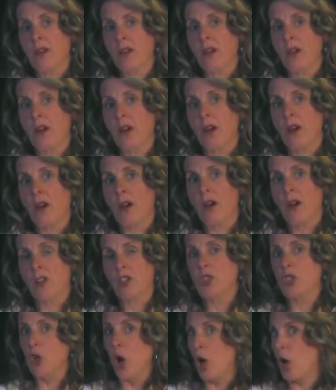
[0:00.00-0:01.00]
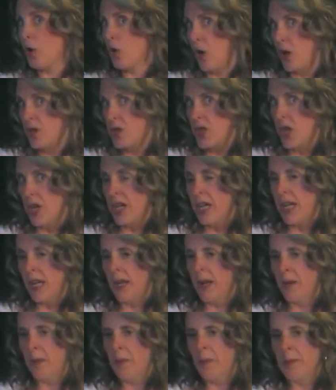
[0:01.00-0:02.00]
a star crush on
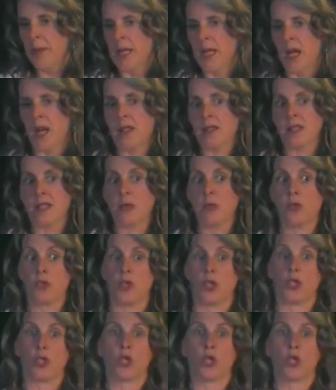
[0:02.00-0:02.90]
him because he was a